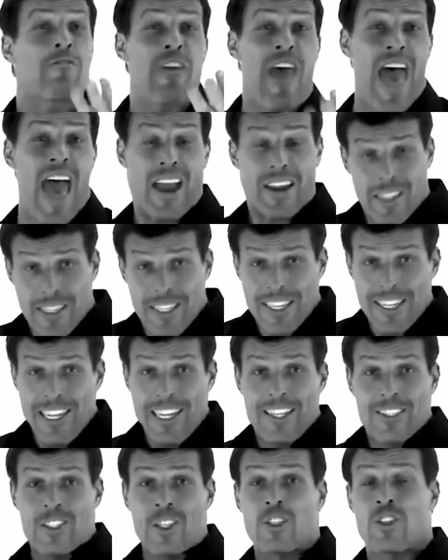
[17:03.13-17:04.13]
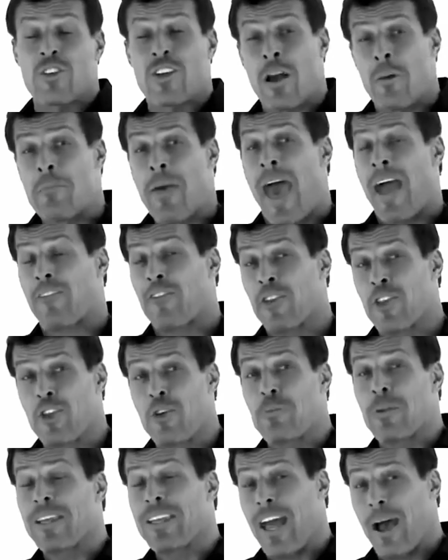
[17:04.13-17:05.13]
In fact, since you come back from the
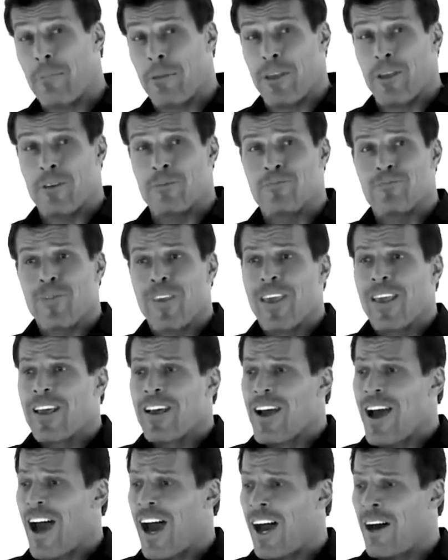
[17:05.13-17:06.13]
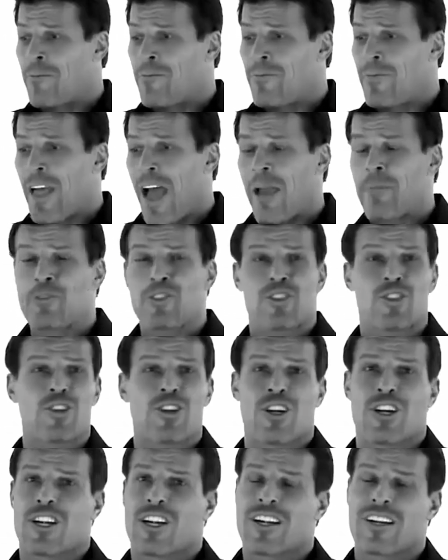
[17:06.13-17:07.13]
UPW, I'm
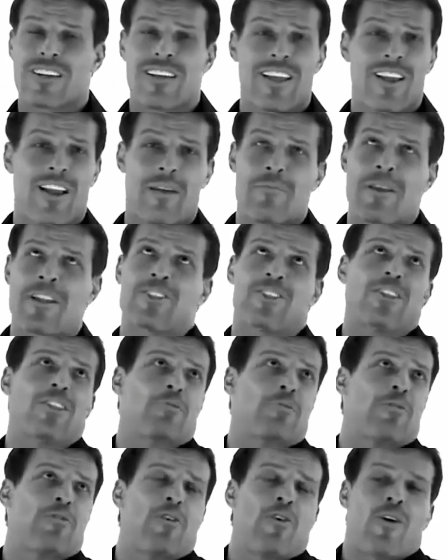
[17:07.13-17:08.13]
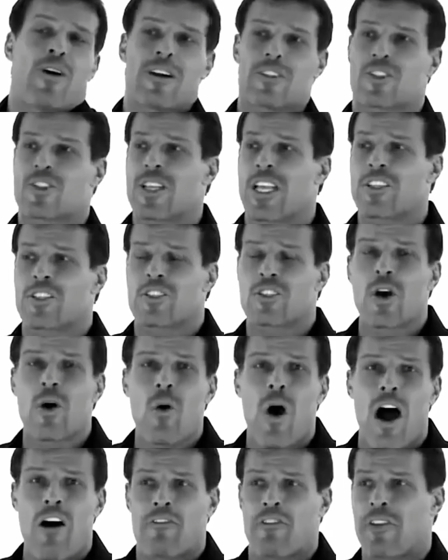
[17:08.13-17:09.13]
sure, I mentioned this before, it's
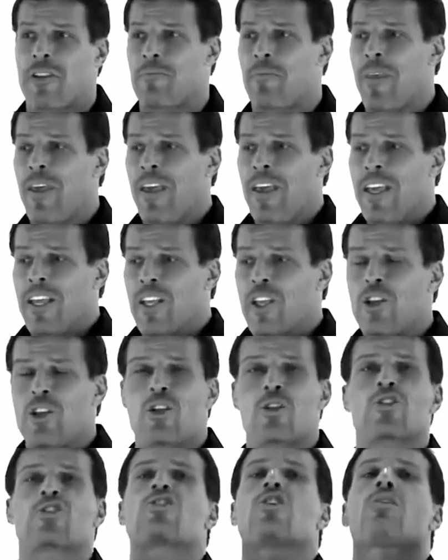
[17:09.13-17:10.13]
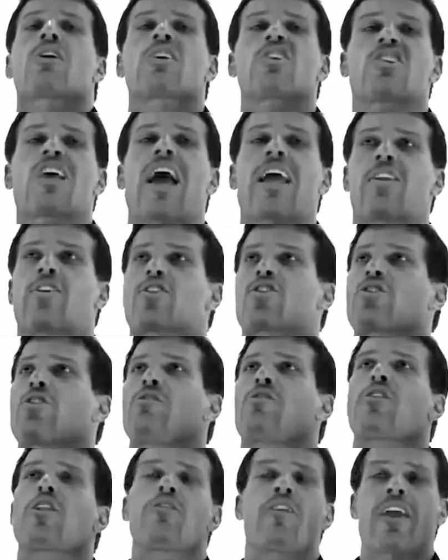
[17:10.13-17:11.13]
so often, you're so excited, you're so
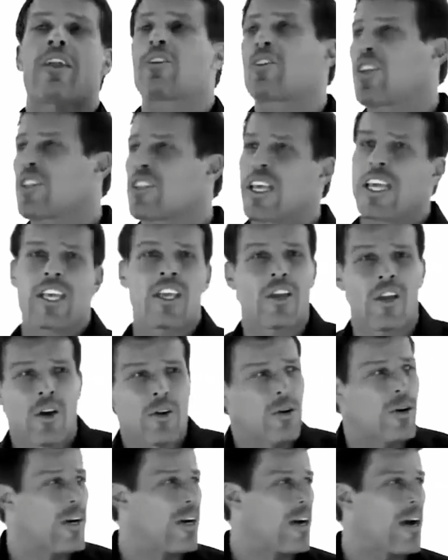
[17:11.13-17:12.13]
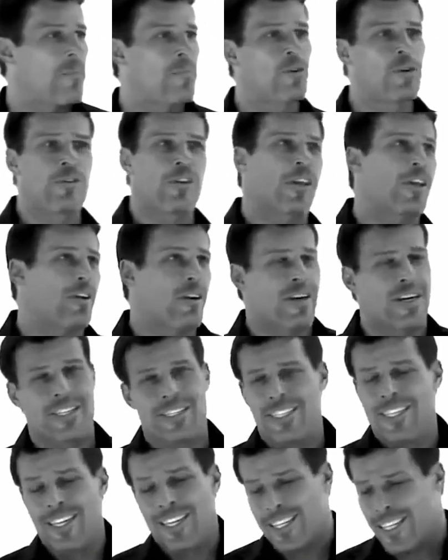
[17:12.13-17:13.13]
full of energy. It's like you go to a movie or a,
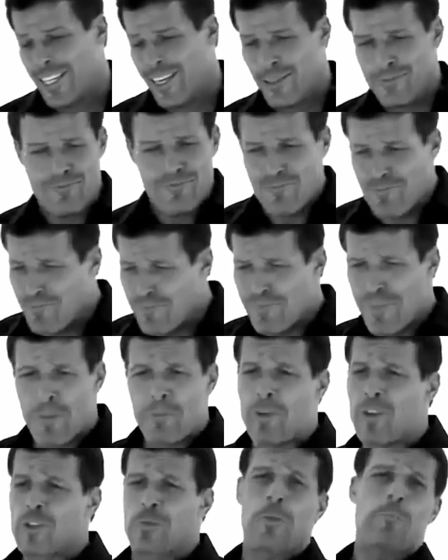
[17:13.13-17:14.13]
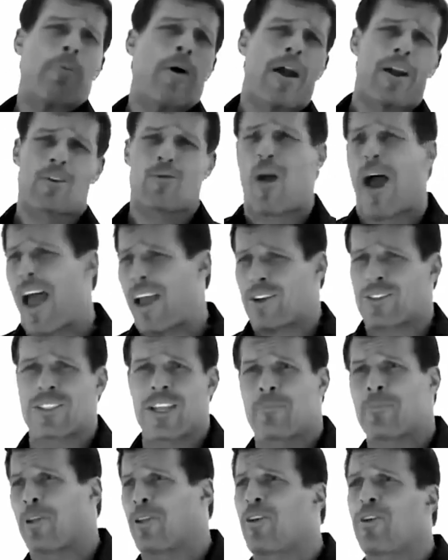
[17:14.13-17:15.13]
amusement park ride or
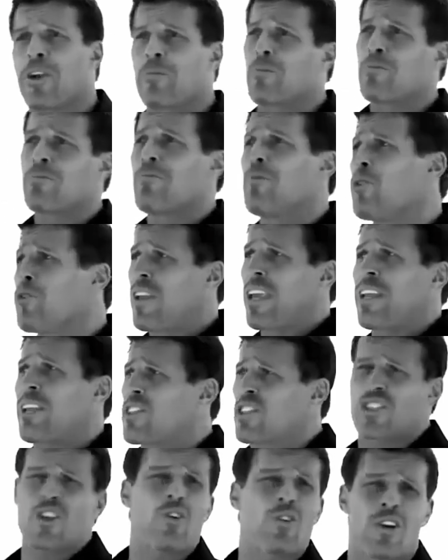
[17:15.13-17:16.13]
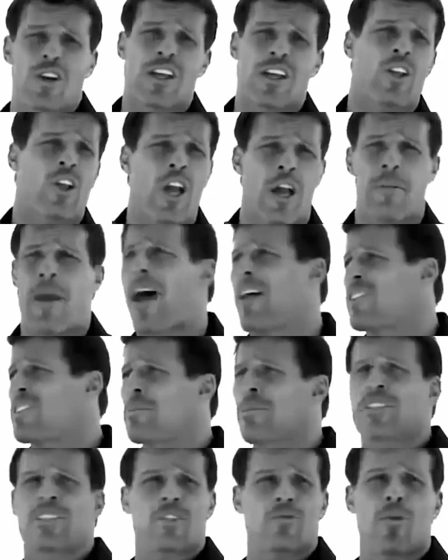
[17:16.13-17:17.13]
something. You go to a movie and it's so good and you come out and
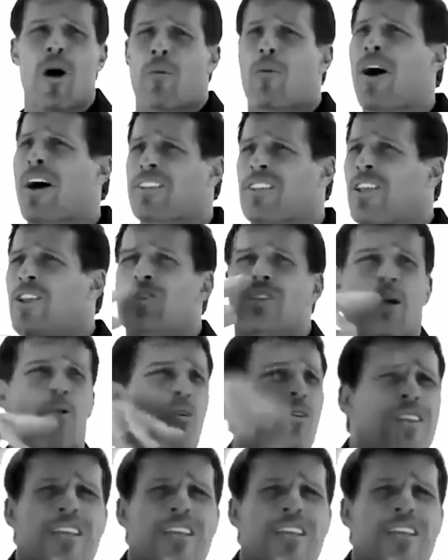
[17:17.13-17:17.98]
somebody says, what was it? And you say,